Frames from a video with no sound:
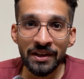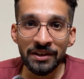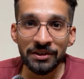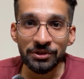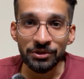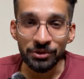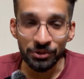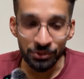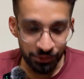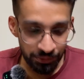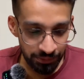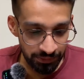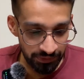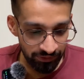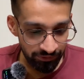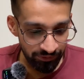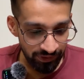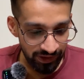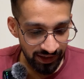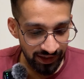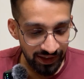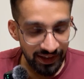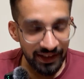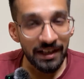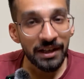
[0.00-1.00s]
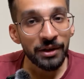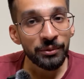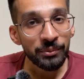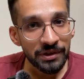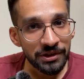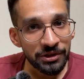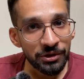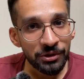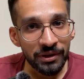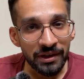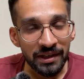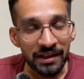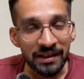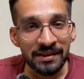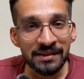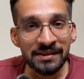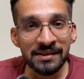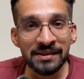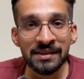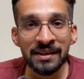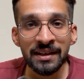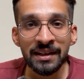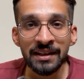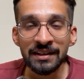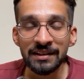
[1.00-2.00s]
So, when dealing with your
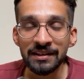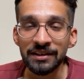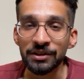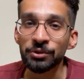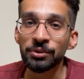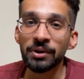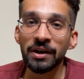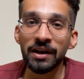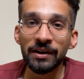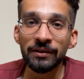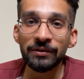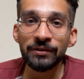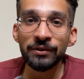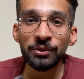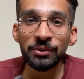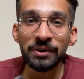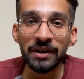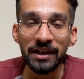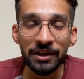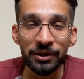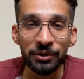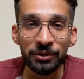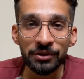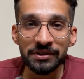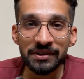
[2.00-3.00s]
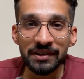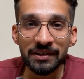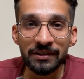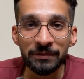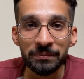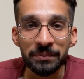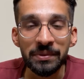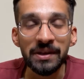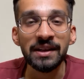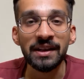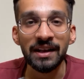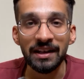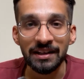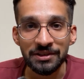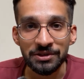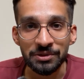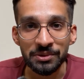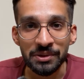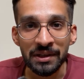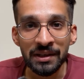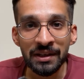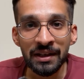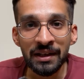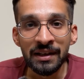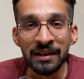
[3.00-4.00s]
kids, you have to let yourself be
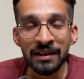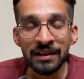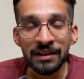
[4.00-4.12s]
natural.